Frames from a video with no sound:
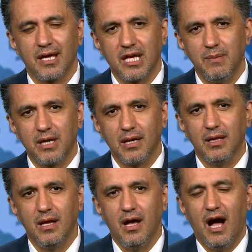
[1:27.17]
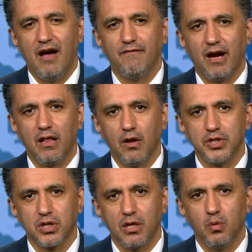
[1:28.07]
chemical, and
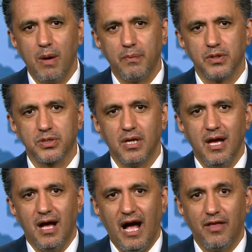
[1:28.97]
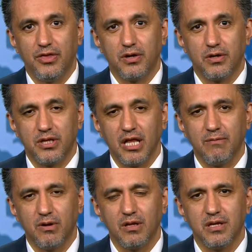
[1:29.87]
biological weapons and their
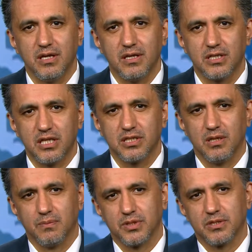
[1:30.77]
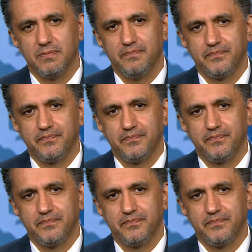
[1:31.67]
delivery systems.